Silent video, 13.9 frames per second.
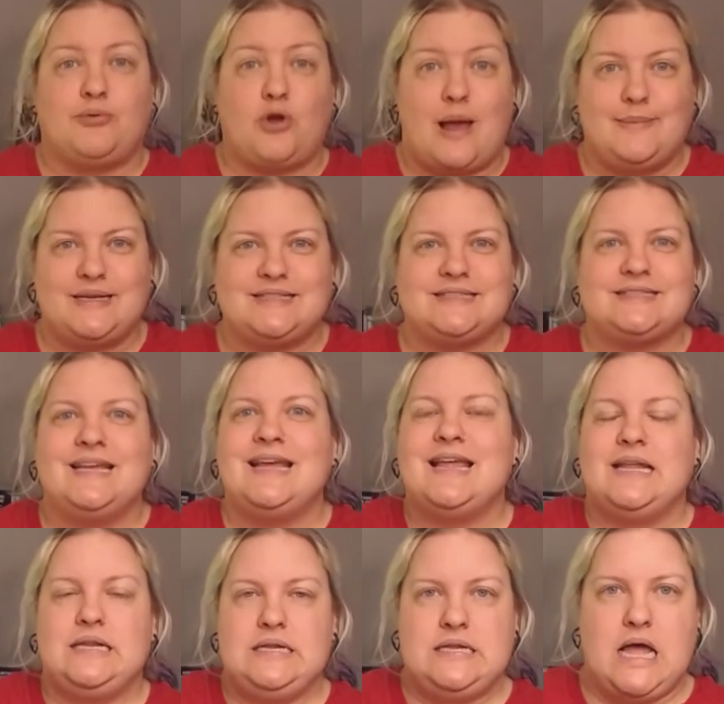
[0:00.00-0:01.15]
I promise,
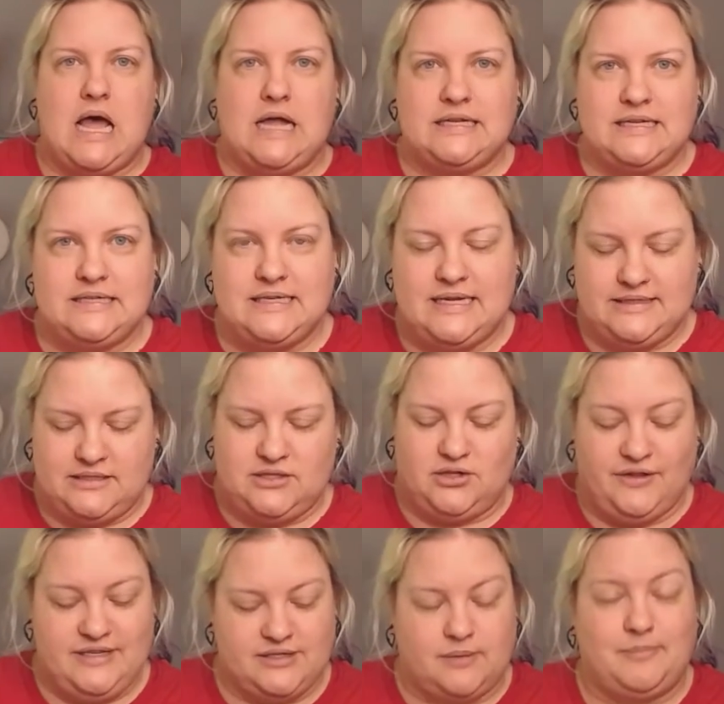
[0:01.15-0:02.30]
not
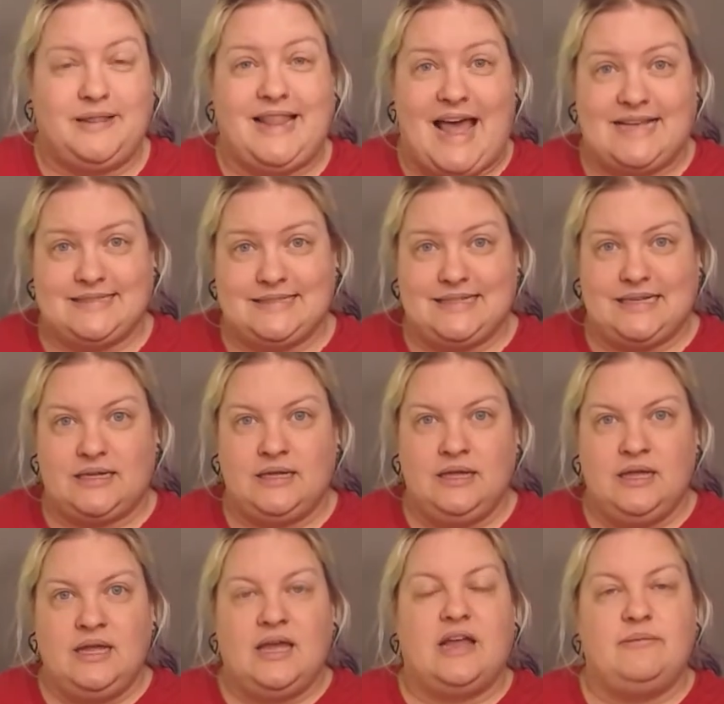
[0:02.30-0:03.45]
intestinal. These are plastic
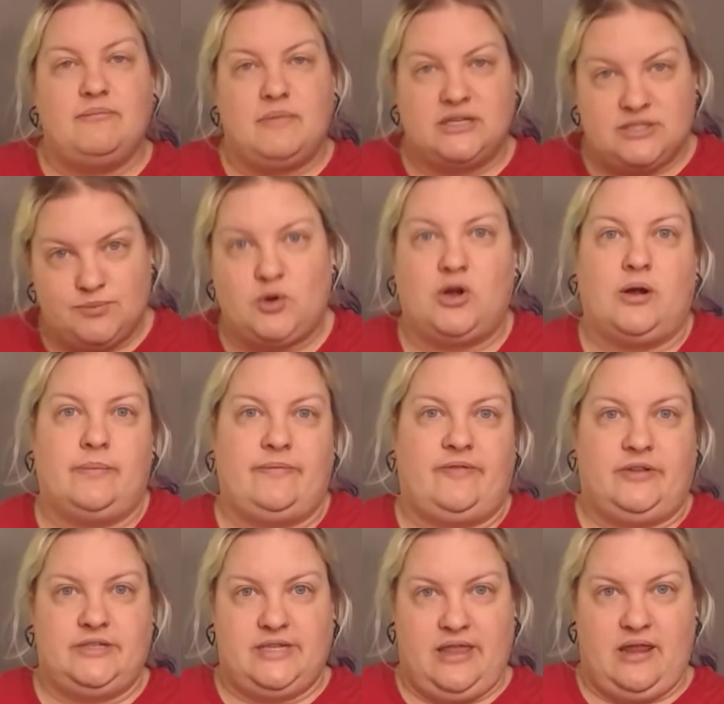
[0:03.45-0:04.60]
and much more
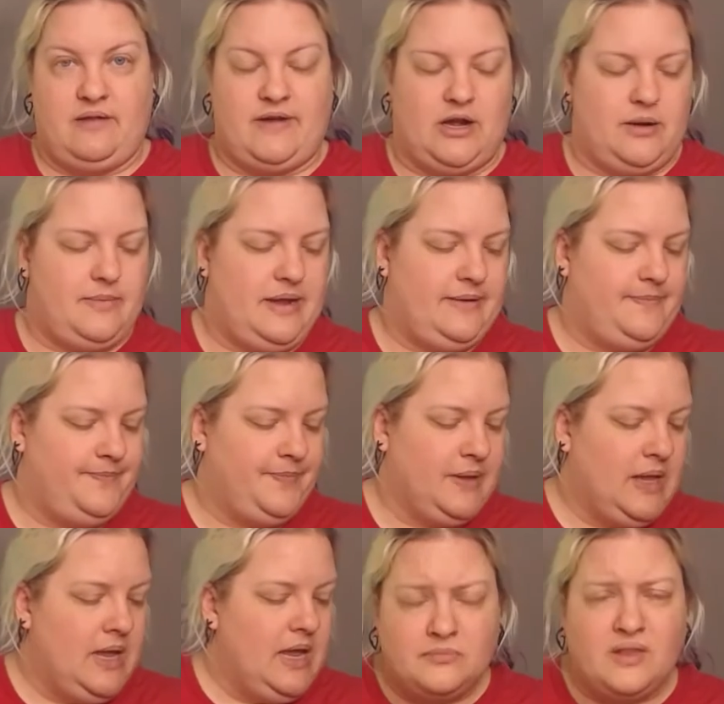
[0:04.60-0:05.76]
harmful to the environment.
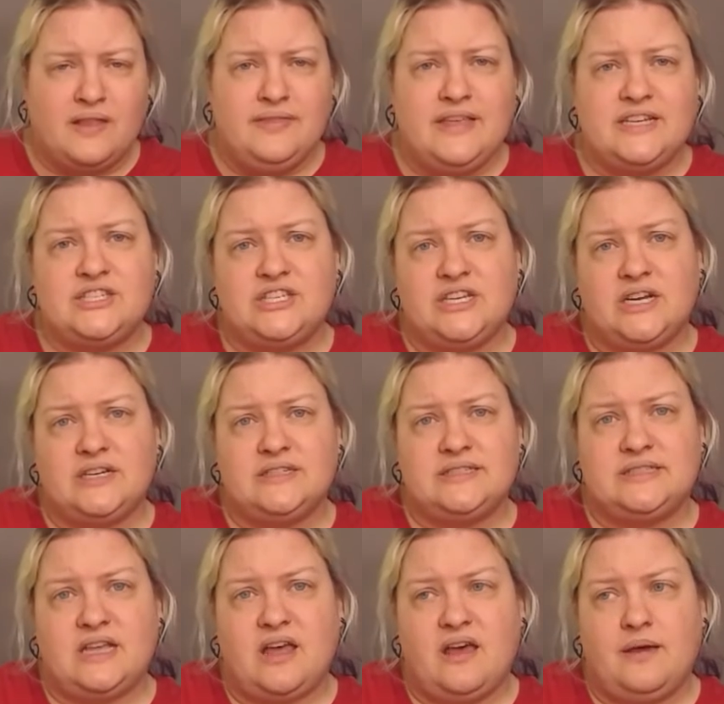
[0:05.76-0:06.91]
They share
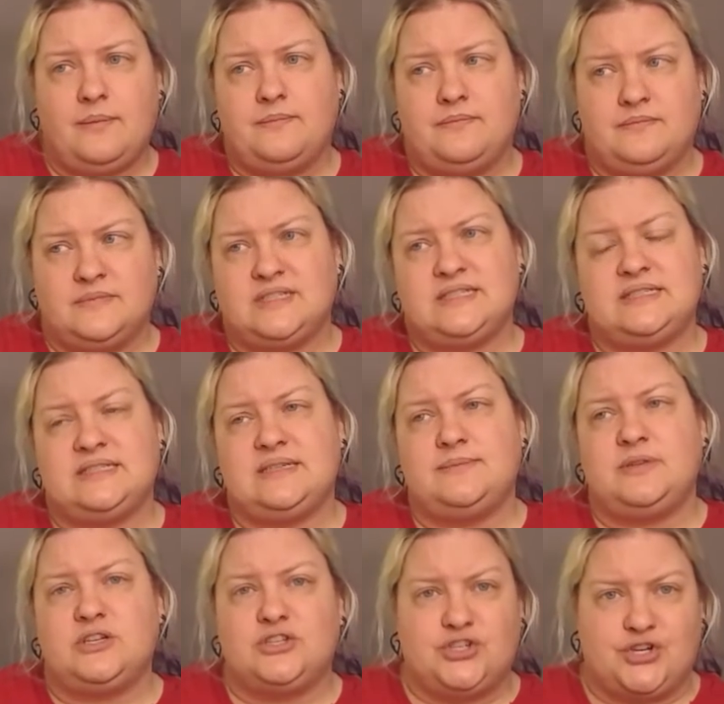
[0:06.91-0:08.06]
some
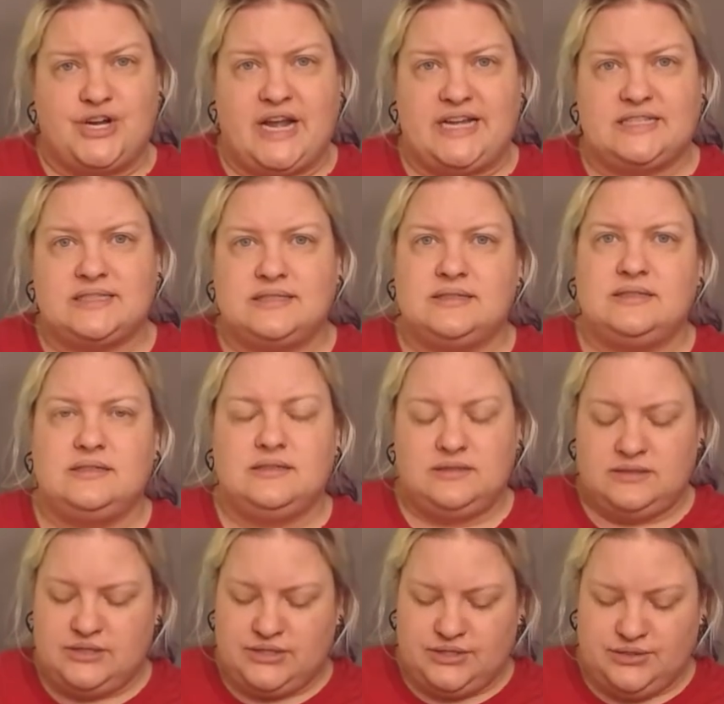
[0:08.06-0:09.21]
similar traits
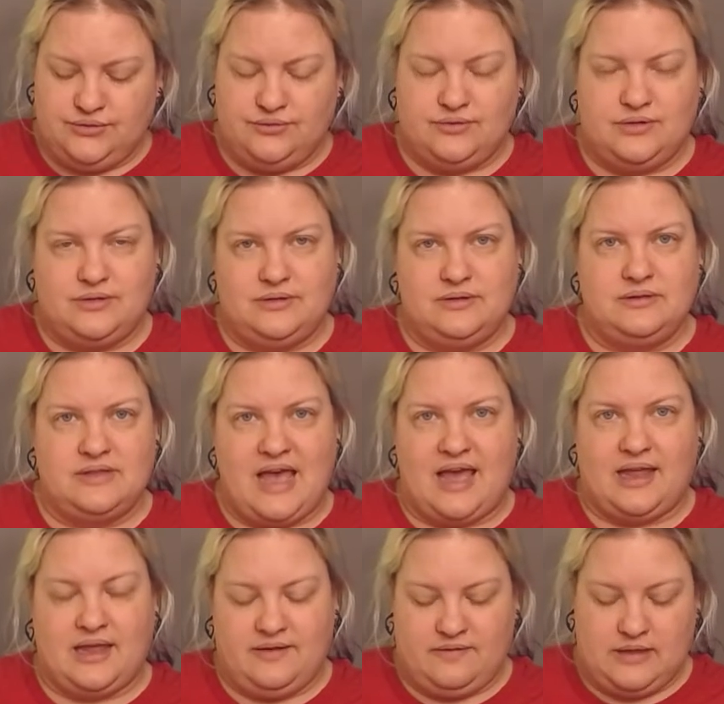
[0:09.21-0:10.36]
to
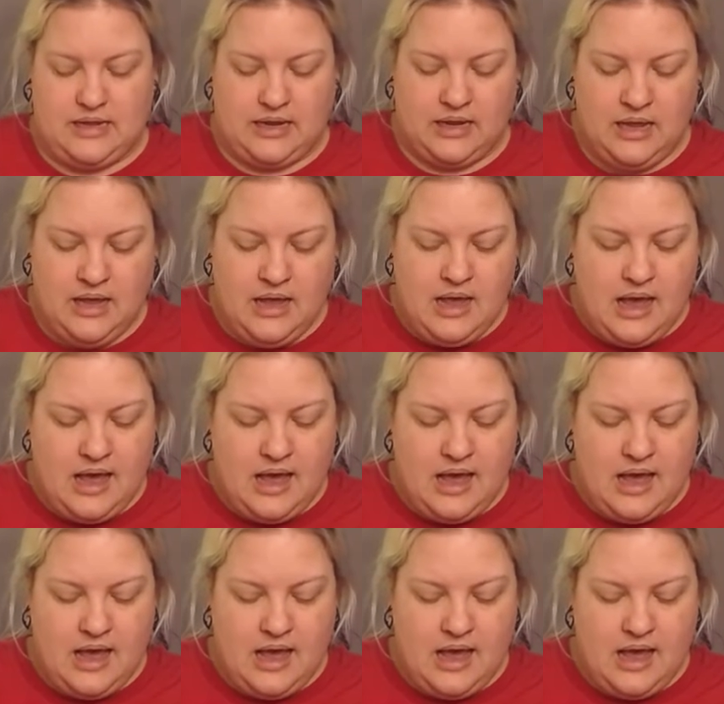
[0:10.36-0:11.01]
that kind of thing.